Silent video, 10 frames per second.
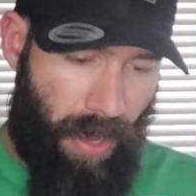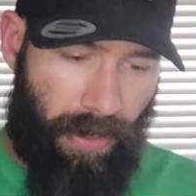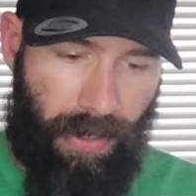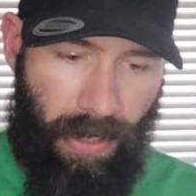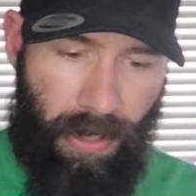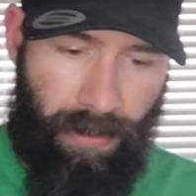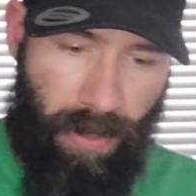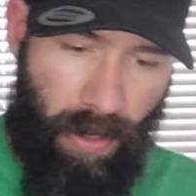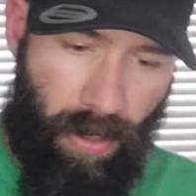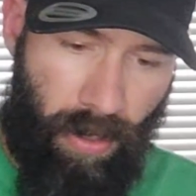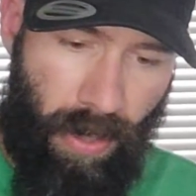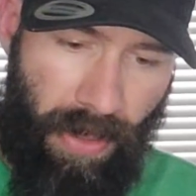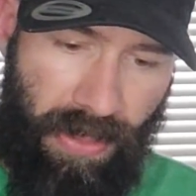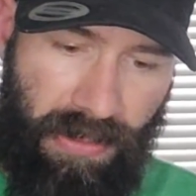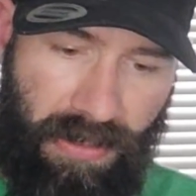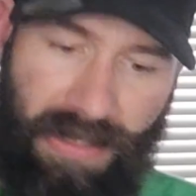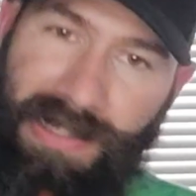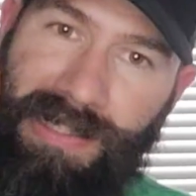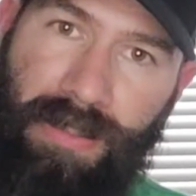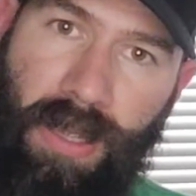getting, this is a
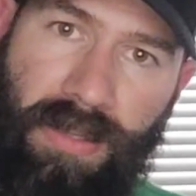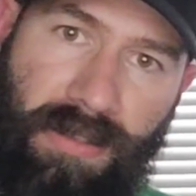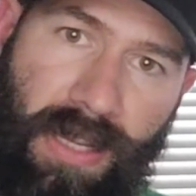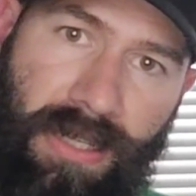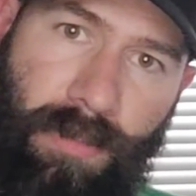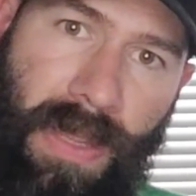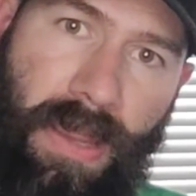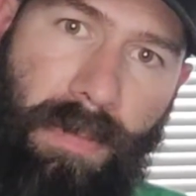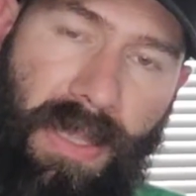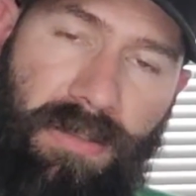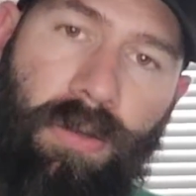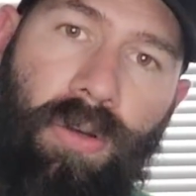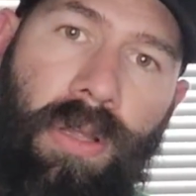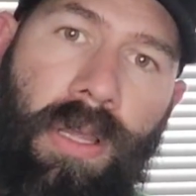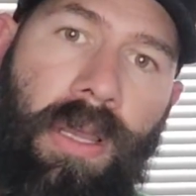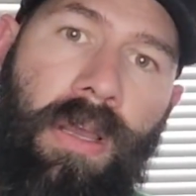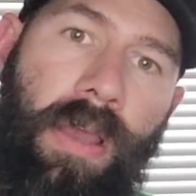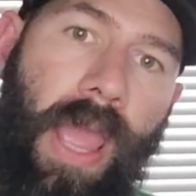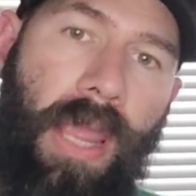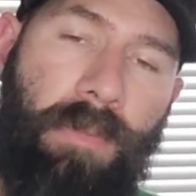6B pencil.
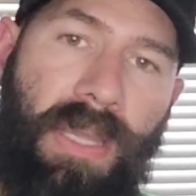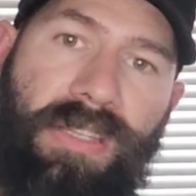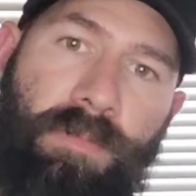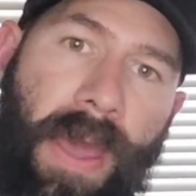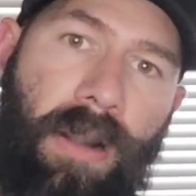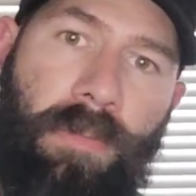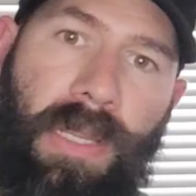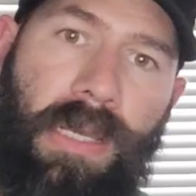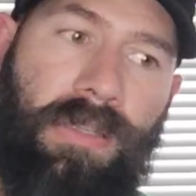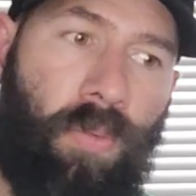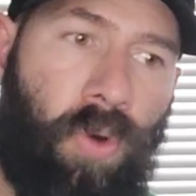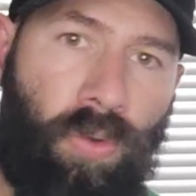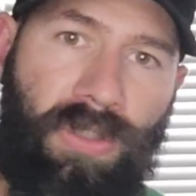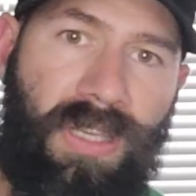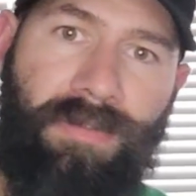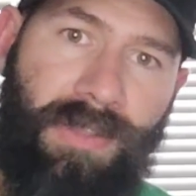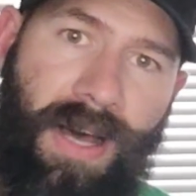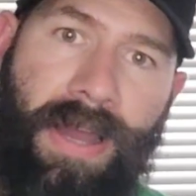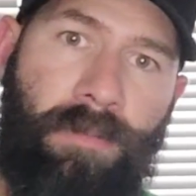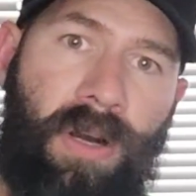8B is better because it won't leave
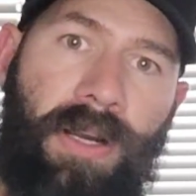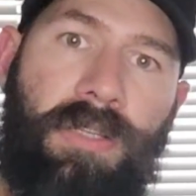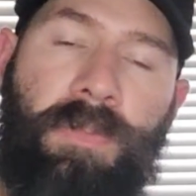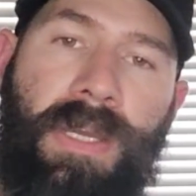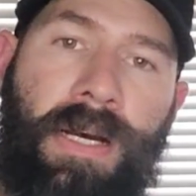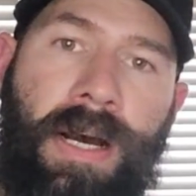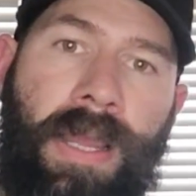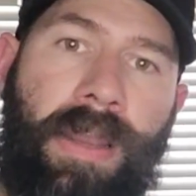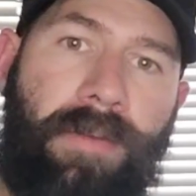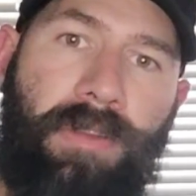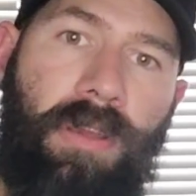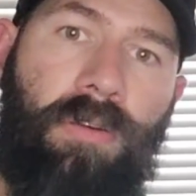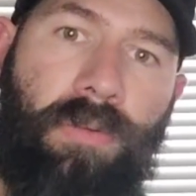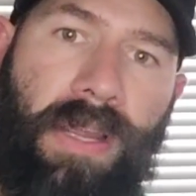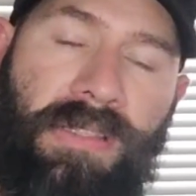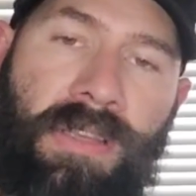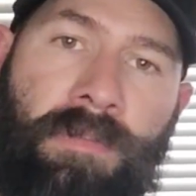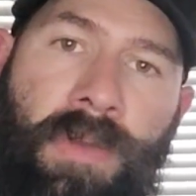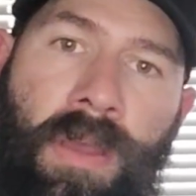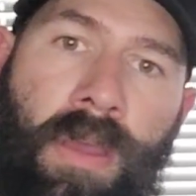line marks behind after you erase
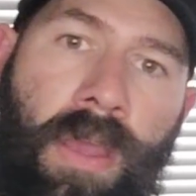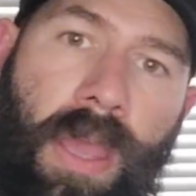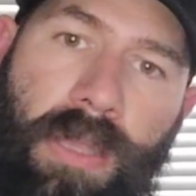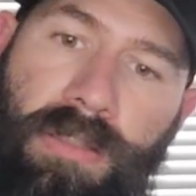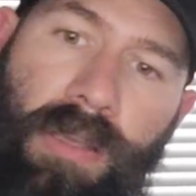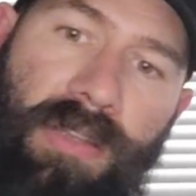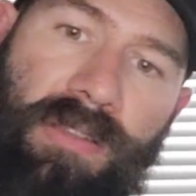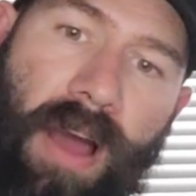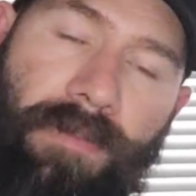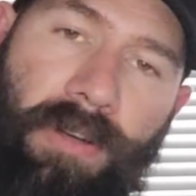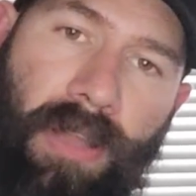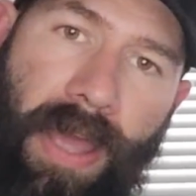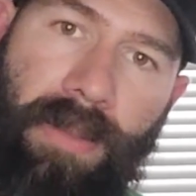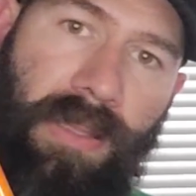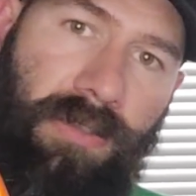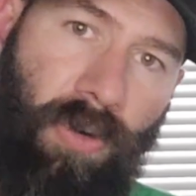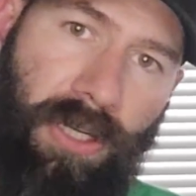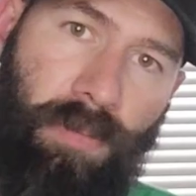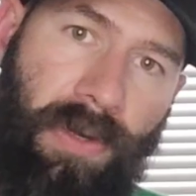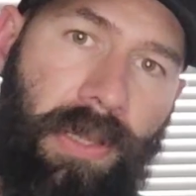them. It's a softer lead. This
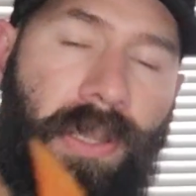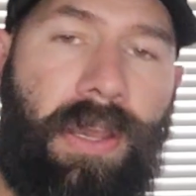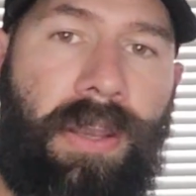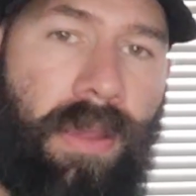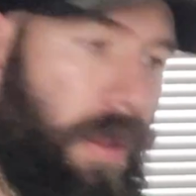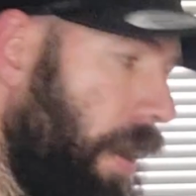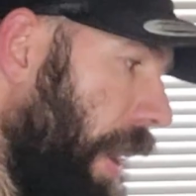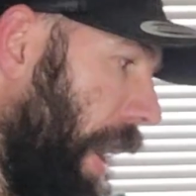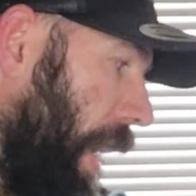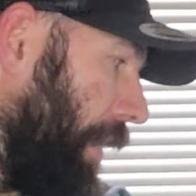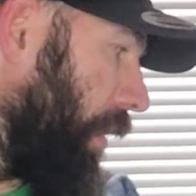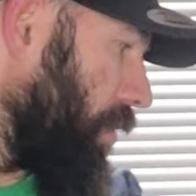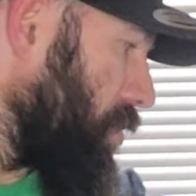works pretty good, and I'll